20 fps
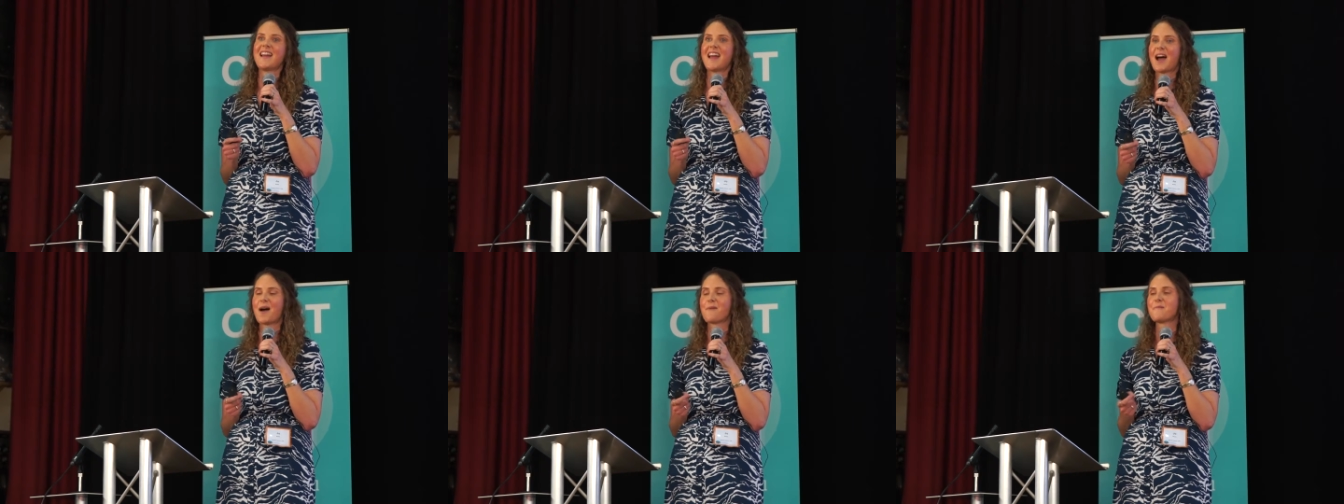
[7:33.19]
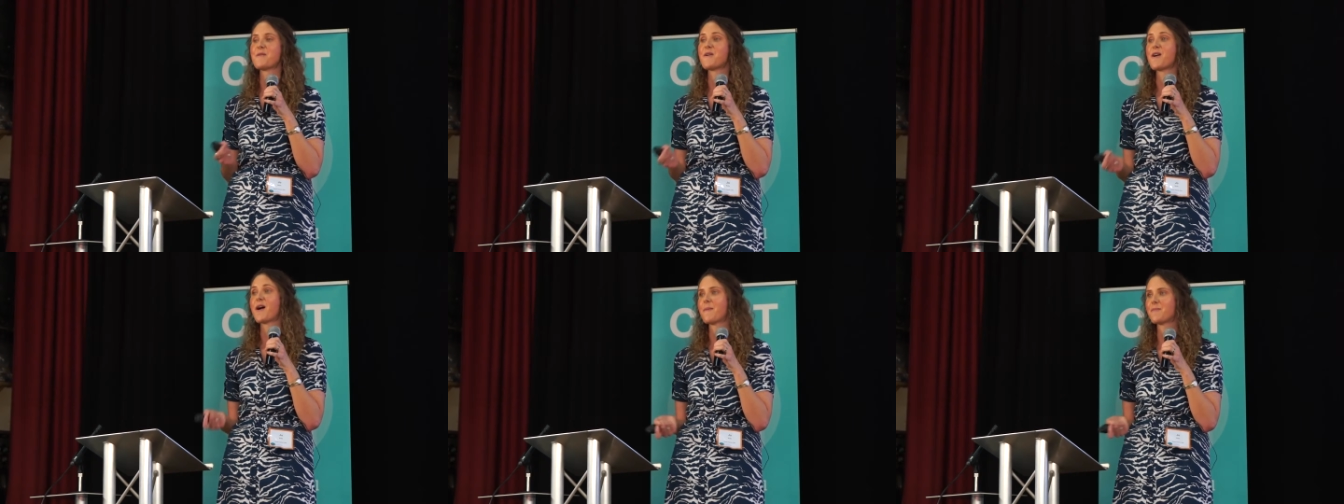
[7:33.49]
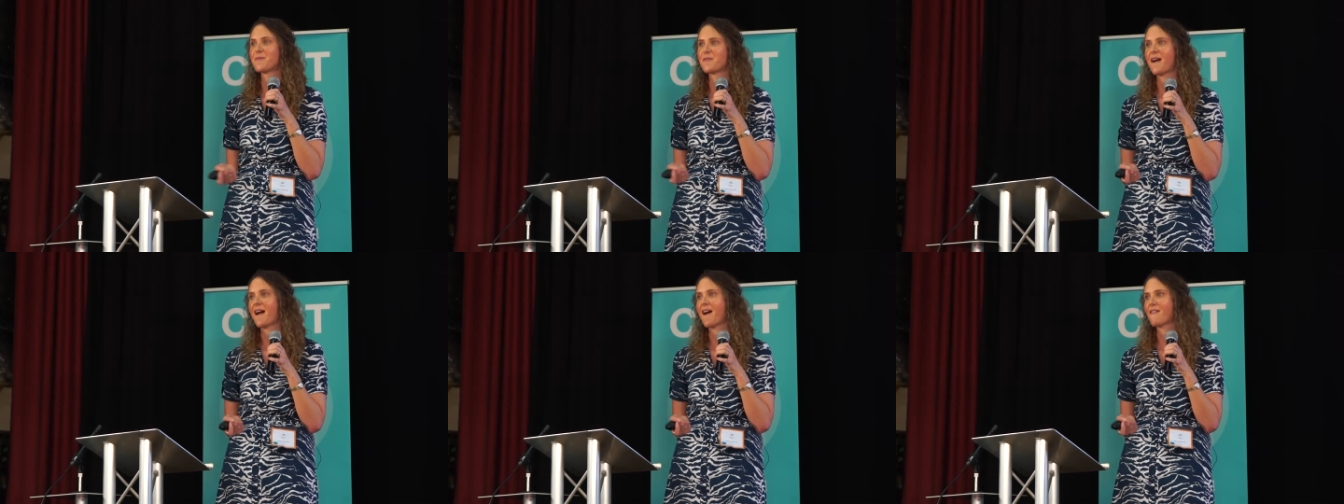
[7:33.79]
and we're up
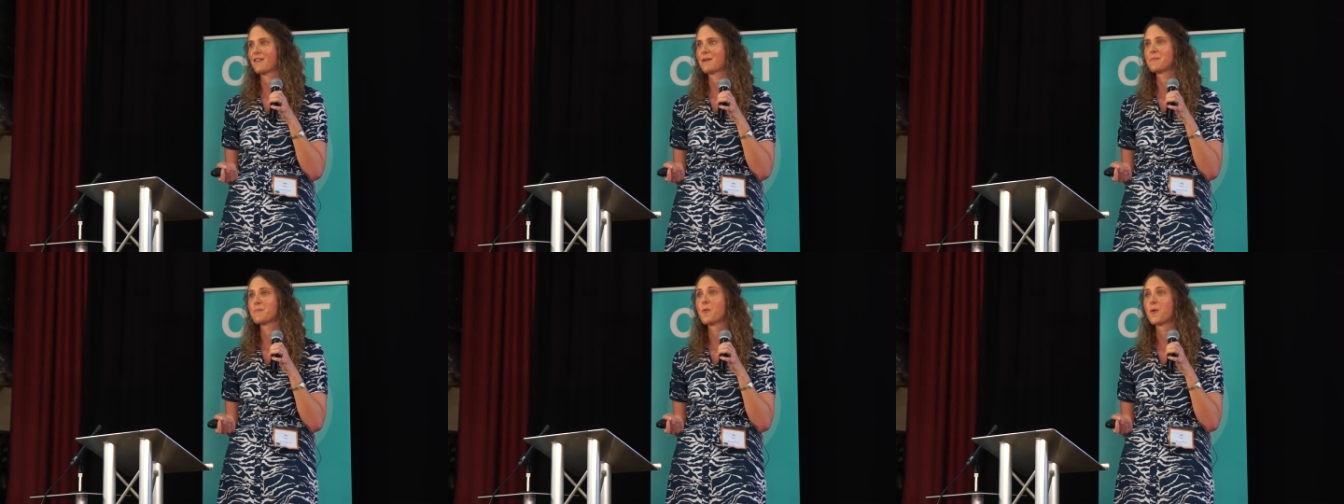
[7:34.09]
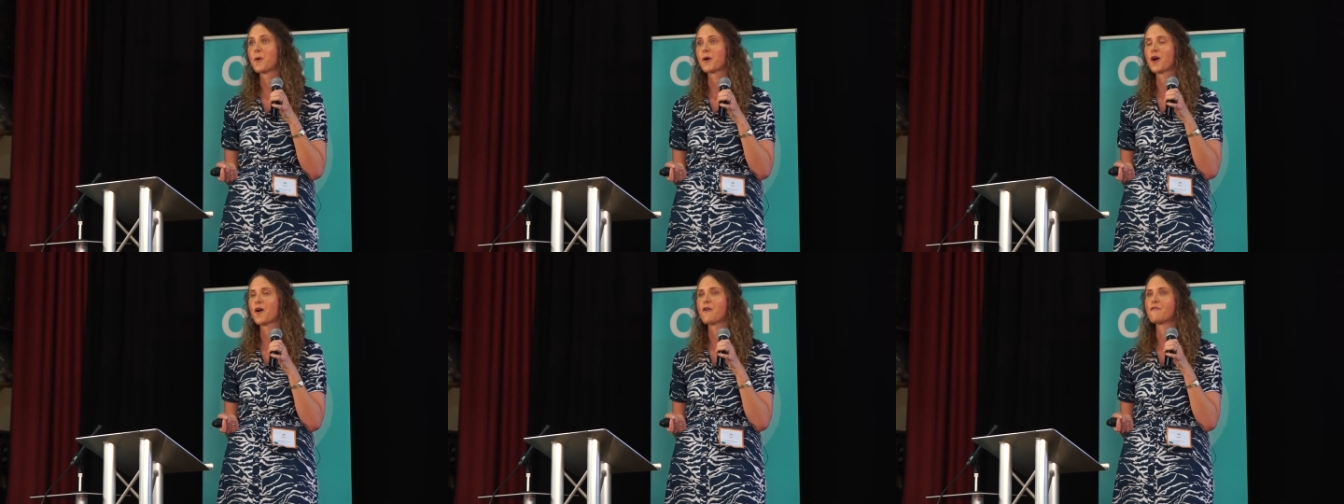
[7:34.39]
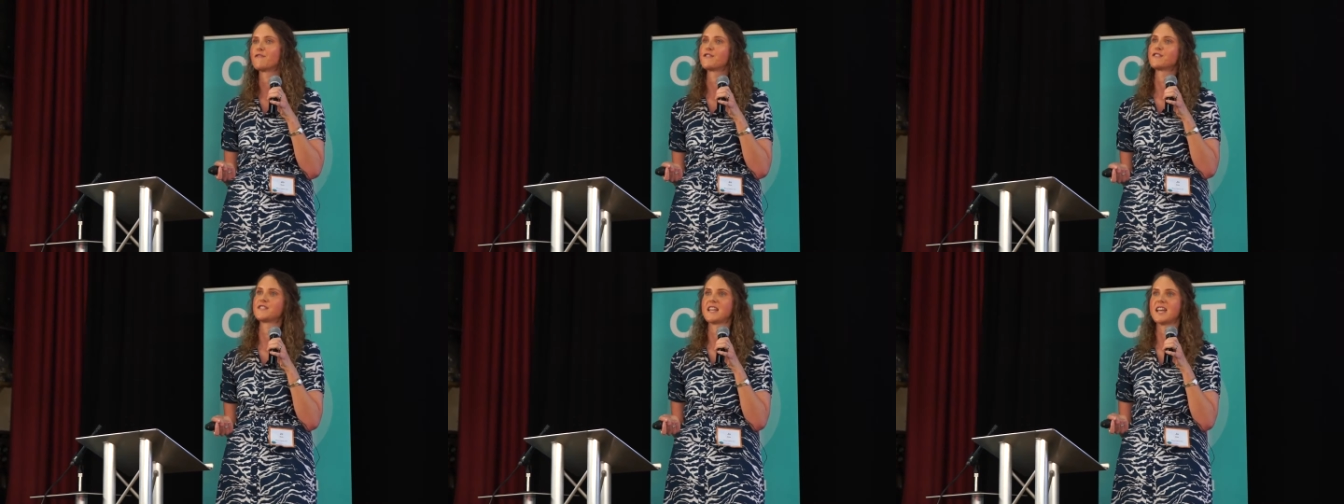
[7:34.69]
for having more
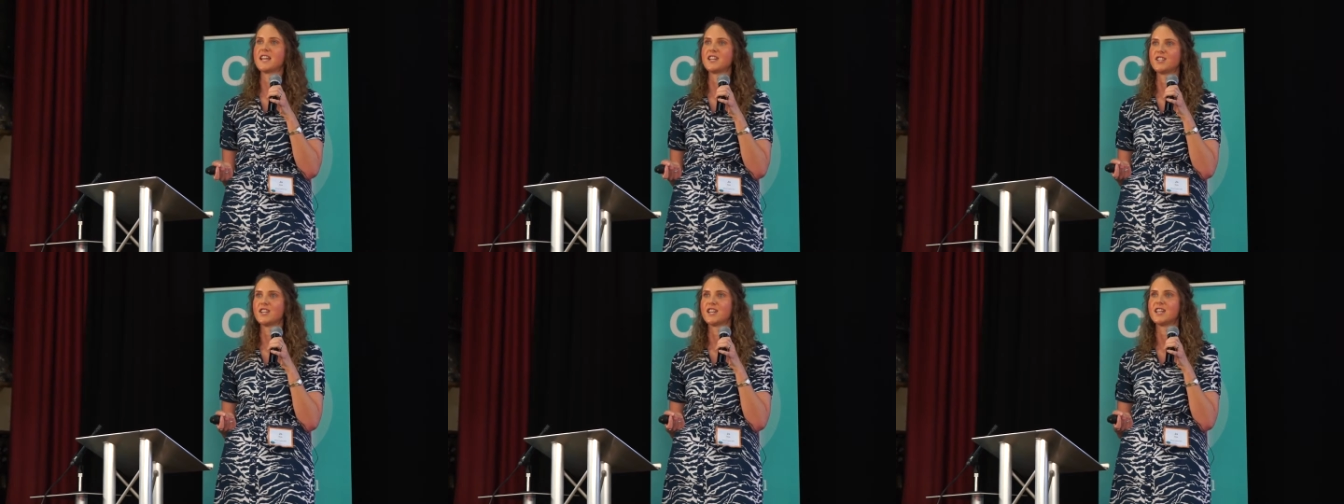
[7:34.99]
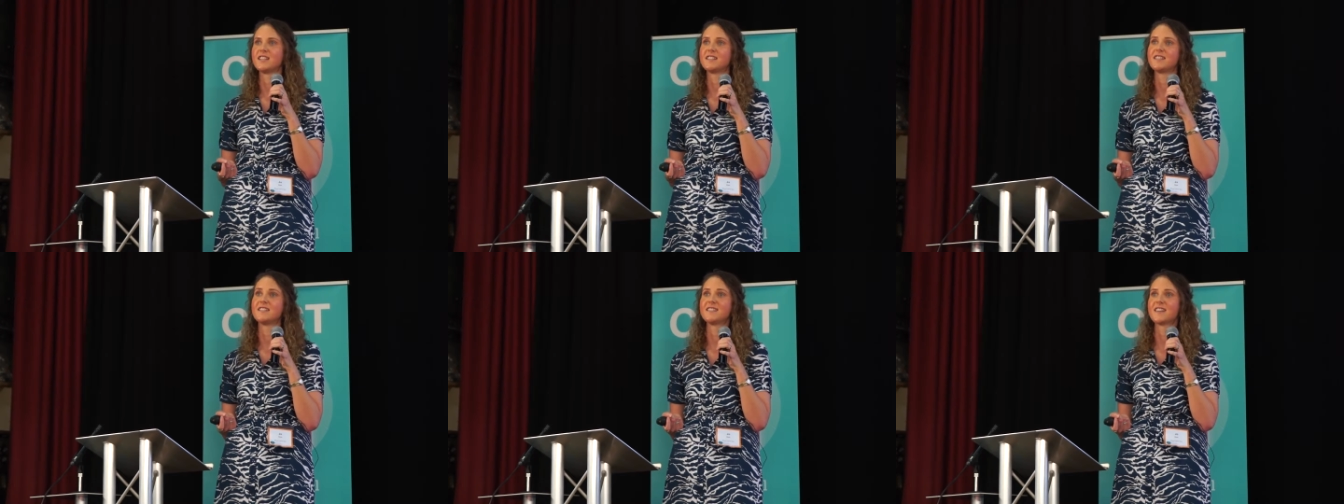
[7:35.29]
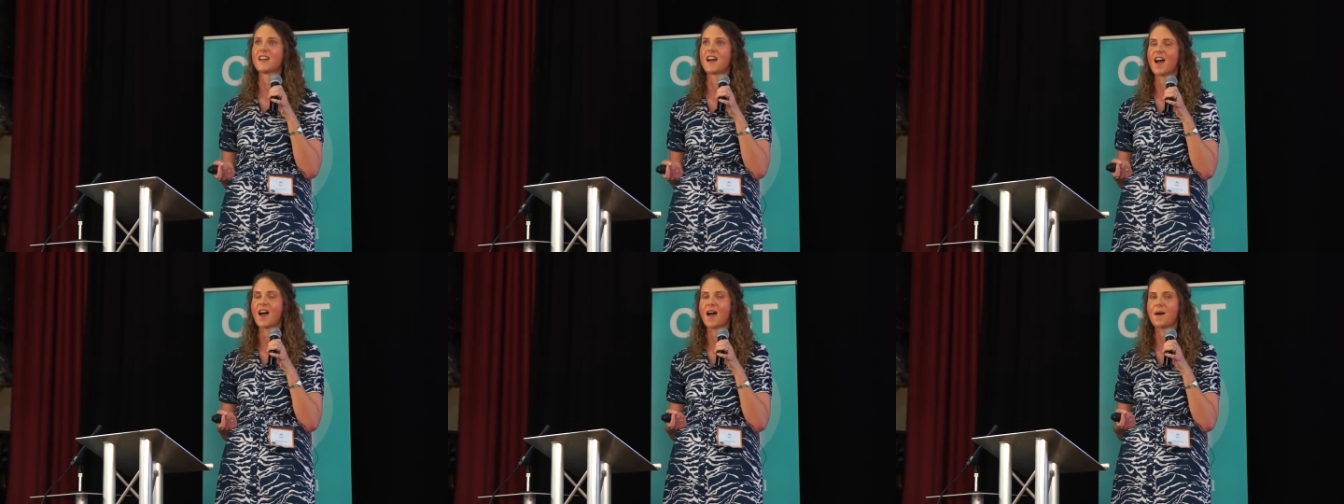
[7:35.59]
conversations
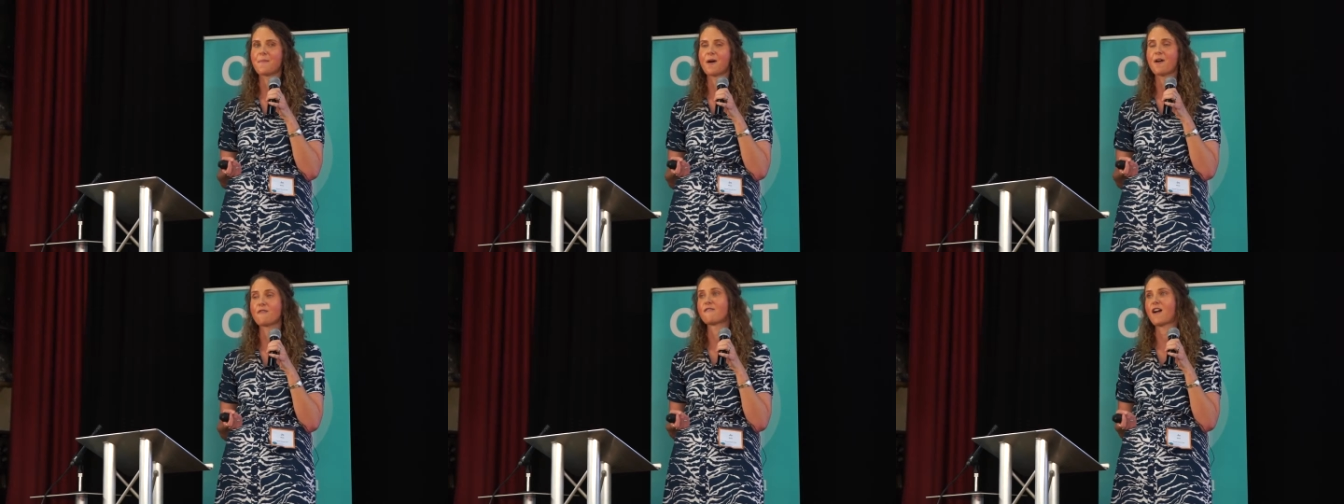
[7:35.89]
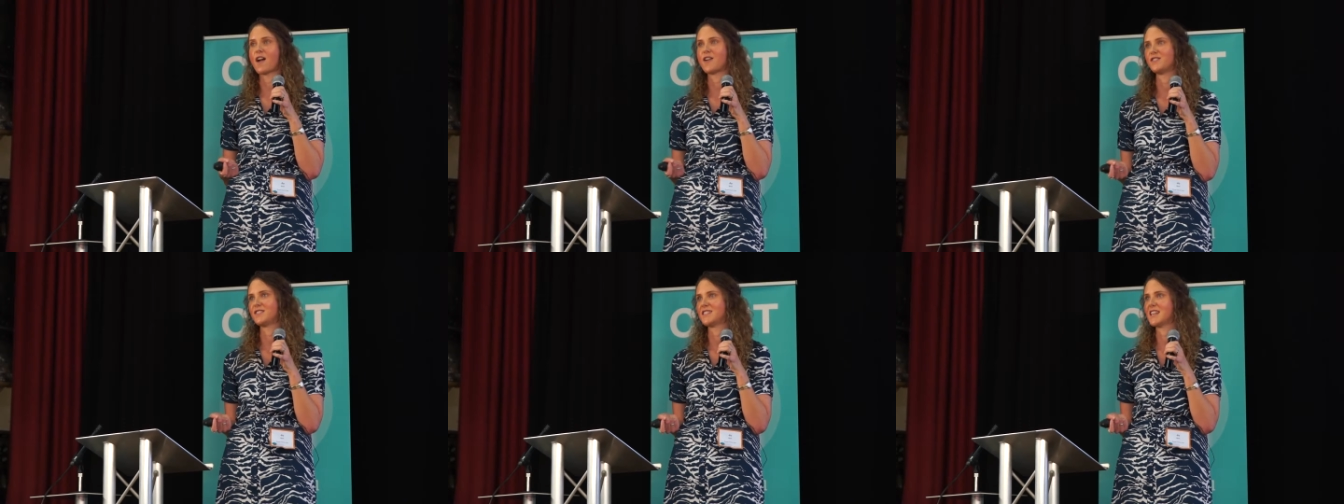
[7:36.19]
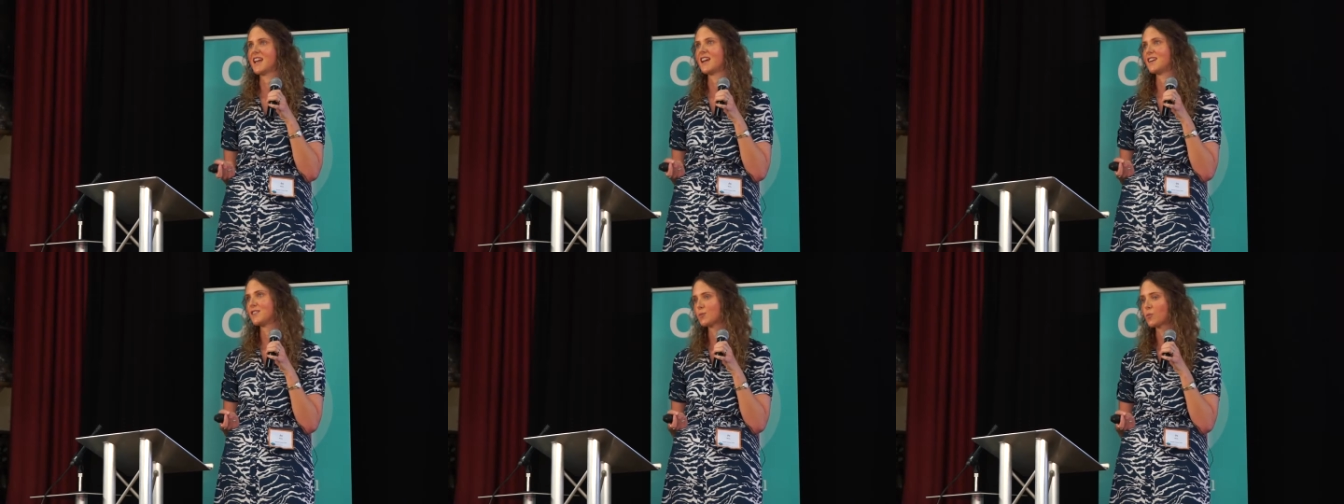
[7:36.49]
around
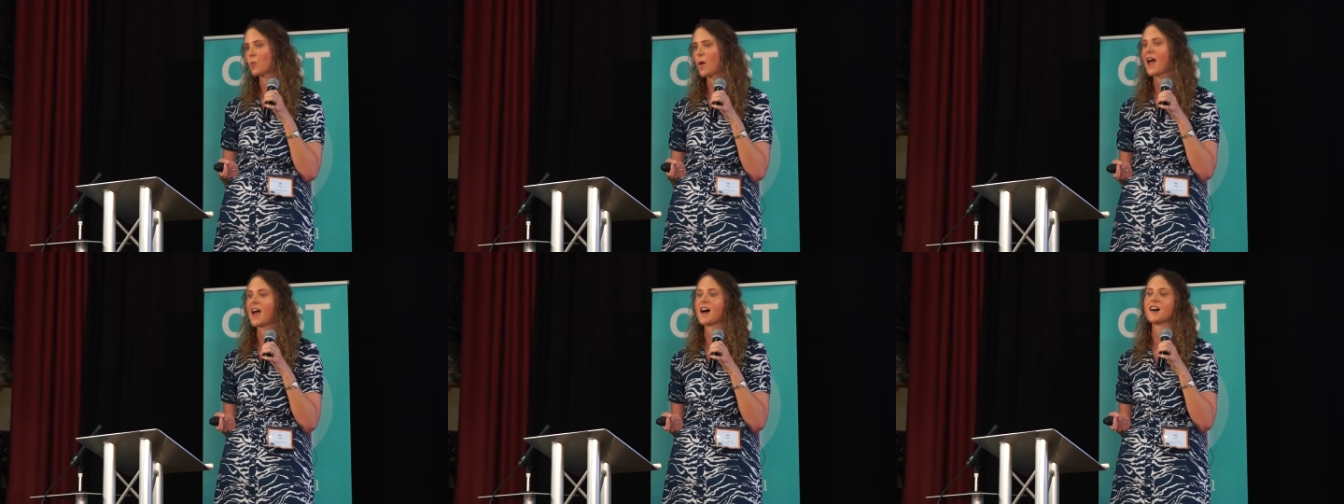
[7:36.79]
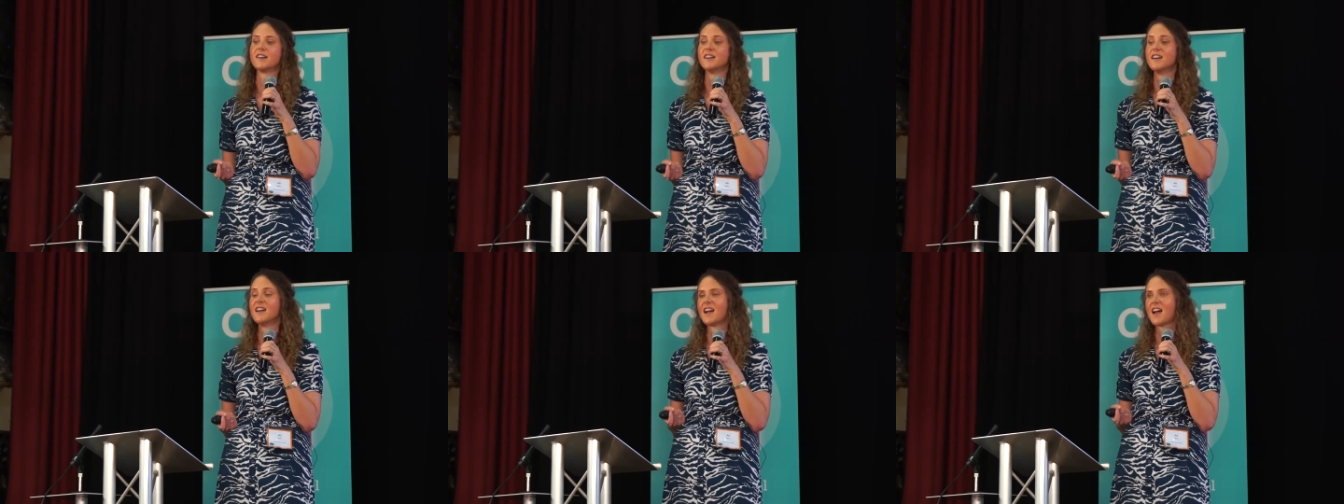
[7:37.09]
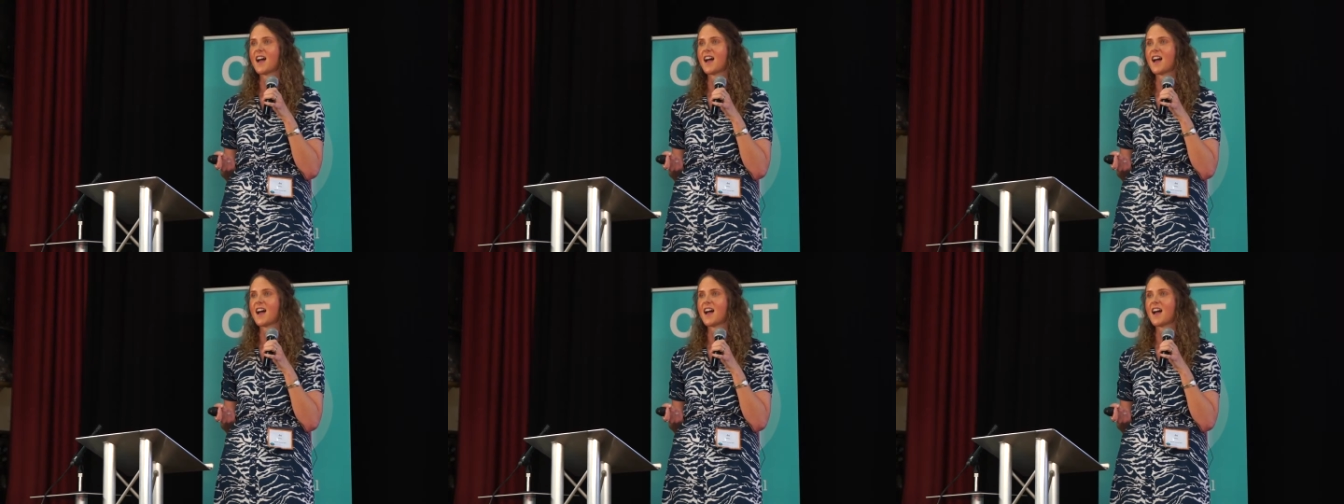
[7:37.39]
it as well.